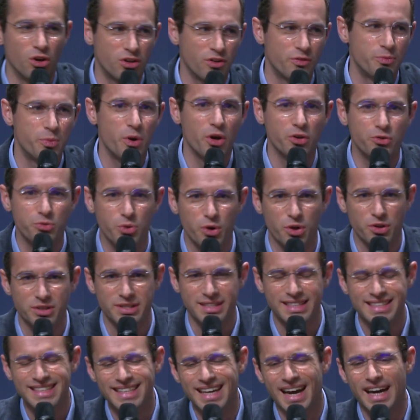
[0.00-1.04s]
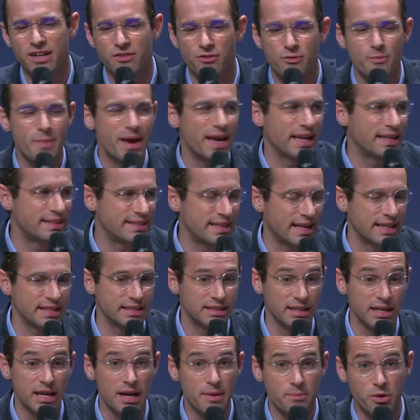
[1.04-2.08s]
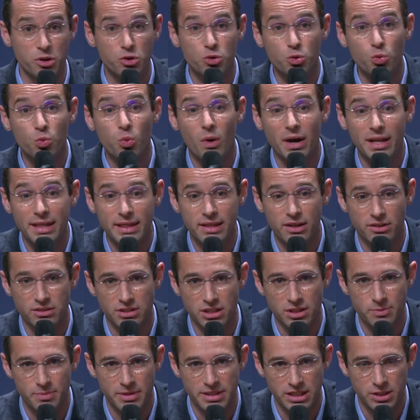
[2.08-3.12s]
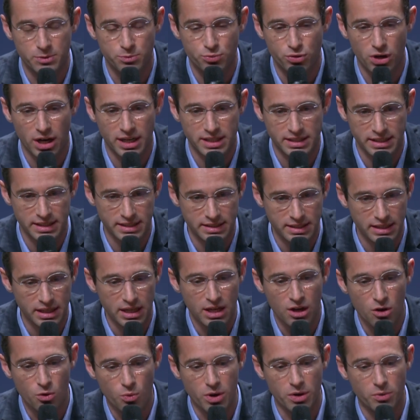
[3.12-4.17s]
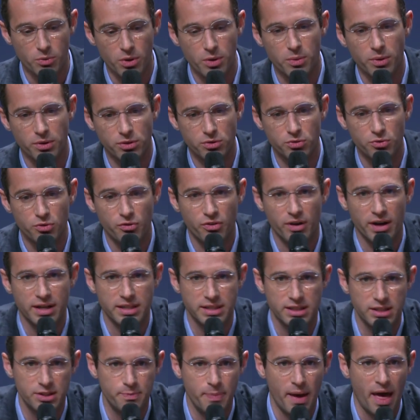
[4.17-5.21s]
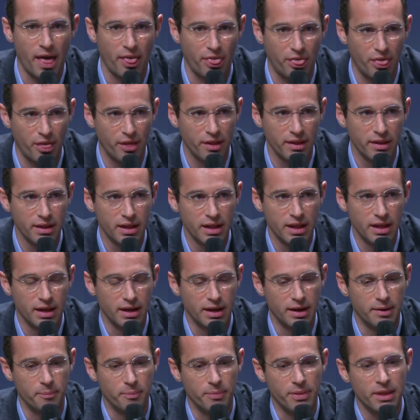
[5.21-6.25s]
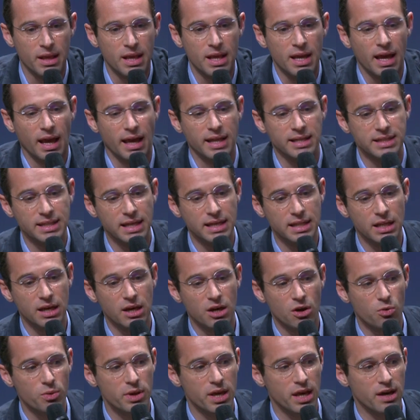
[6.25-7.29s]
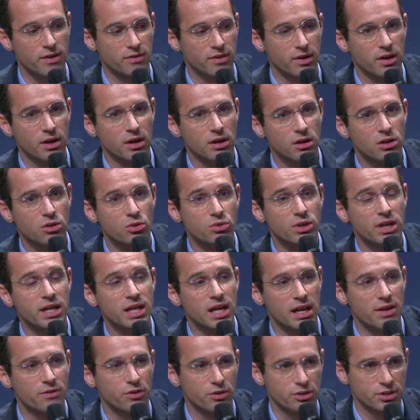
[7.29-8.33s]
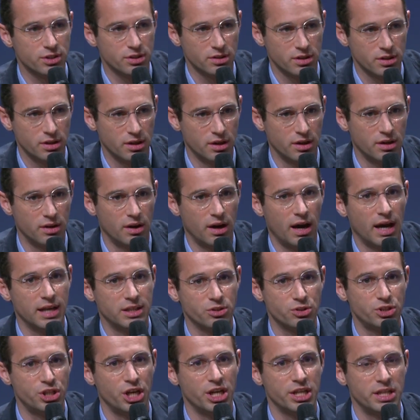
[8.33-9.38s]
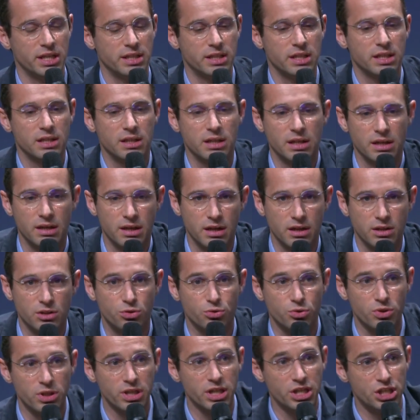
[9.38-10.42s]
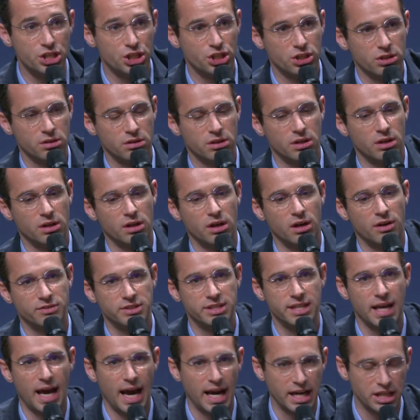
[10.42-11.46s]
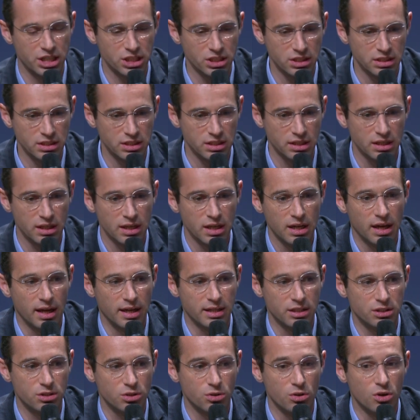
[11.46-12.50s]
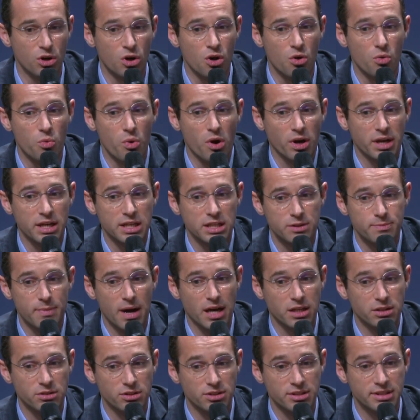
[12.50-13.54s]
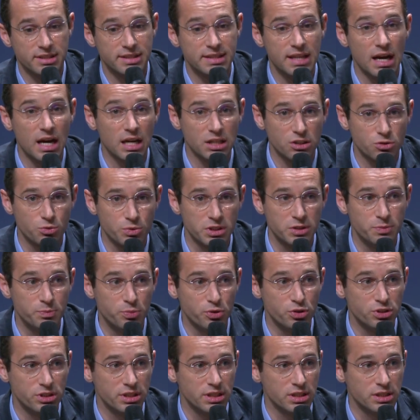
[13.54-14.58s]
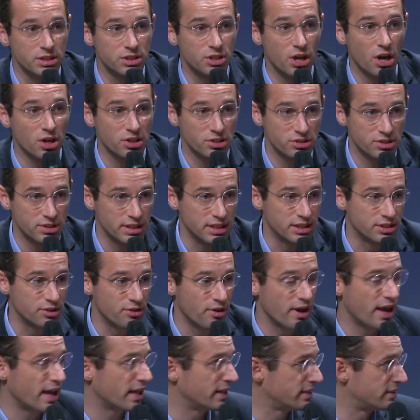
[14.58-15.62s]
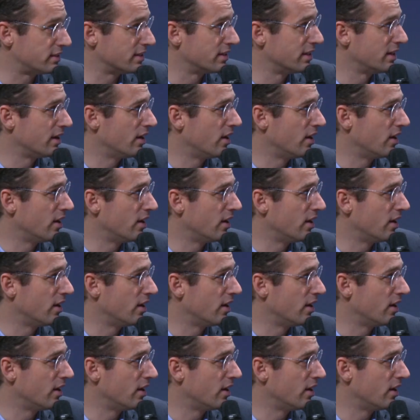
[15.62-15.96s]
a lot of buzzwords, it kind of makes sense, but what does it mean in practice? We want to find this path. And then we have concrete levers associated to each of these actions. And so working smarter starts with boosting dust in the hands